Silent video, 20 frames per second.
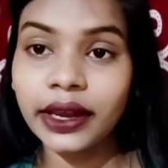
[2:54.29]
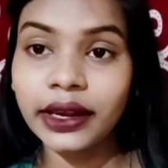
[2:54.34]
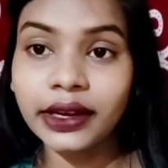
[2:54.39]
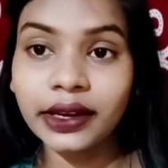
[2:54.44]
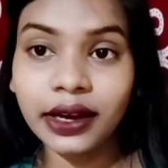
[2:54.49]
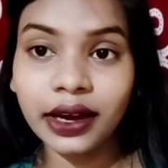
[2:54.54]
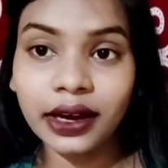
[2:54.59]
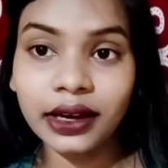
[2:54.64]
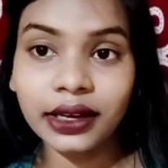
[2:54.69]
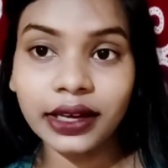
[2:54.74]

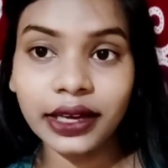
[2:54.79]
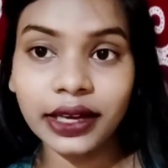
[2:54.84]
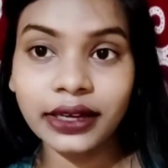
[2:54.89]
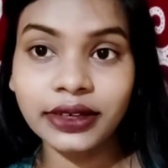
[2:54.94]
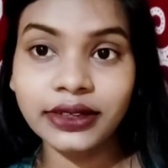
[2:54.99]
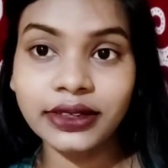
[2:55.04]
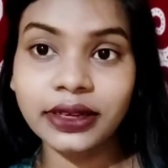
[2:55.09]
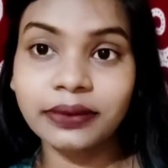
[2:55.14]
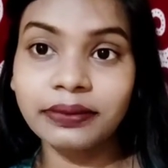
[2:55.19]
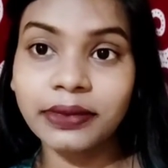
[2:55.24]

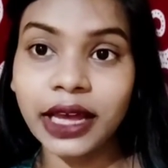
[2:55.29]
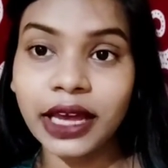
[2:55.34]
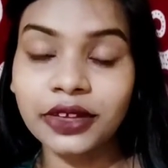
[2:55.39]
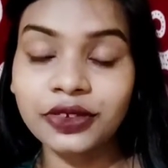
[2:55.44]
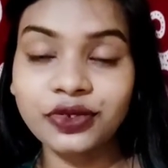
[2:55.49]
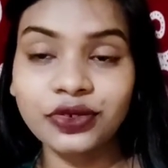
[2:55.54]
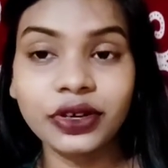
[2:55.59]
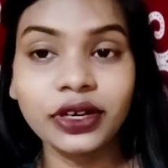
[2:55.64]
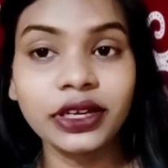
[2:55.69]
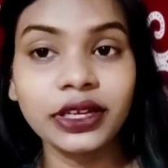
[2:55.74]
inculcate some
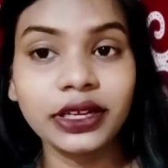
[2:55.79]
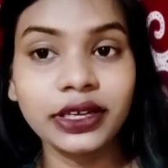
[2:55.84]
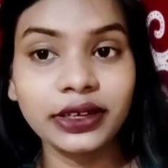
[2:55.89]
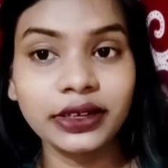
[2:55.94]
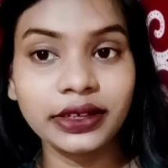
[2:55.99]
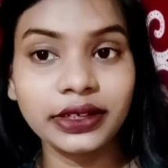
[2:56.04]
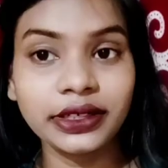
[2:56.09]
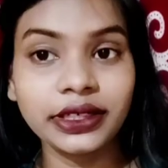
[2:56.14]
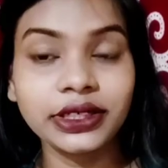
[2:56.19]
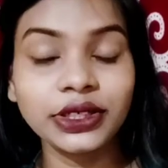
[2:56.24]
natural
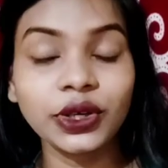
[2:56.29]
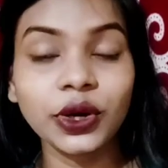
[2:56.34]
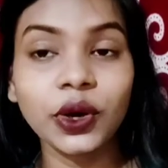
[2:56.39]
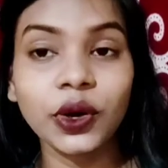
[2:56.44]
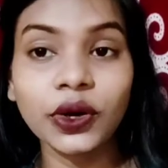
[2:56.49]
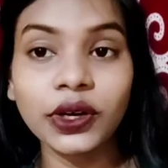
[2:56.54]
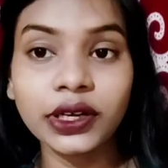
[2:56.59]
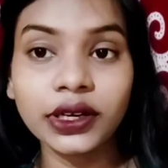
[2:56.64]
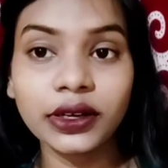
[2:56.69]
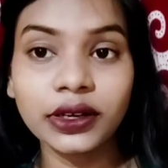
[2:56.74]
ingredient
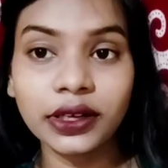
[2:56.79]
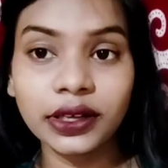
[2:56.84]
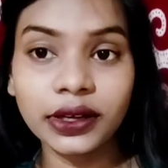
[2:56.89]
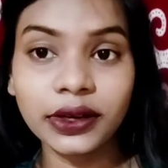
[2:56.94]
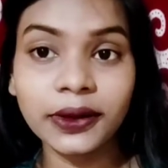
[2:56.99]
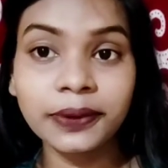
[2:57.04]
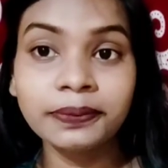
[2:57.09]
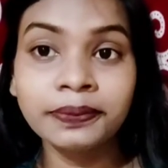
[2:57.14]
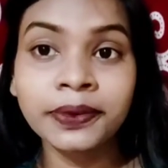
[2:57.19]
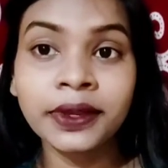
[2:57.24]
on
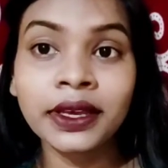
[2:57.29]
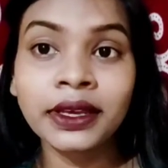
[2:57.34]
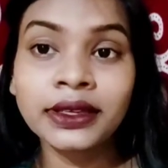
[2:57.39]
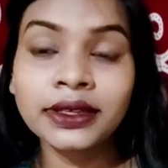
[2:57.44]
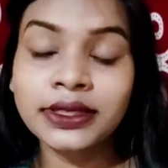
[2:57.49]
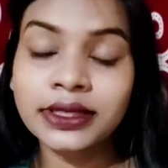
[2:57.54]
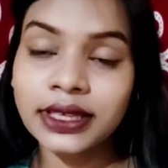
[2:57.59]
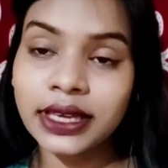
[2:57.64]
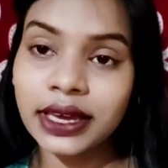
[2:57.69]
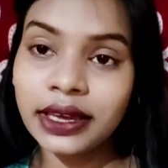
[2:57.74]
your
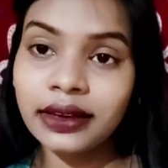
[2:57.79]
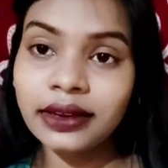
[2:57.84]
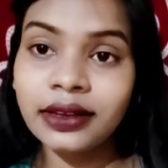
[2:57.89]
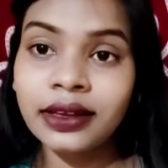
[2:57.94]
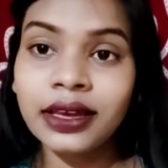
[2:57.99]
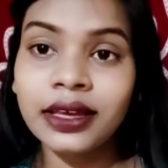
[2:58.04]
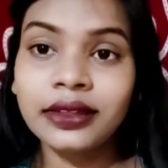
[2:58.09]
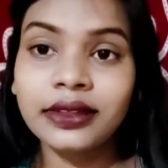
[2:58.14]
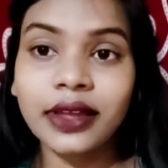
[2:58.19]
skin,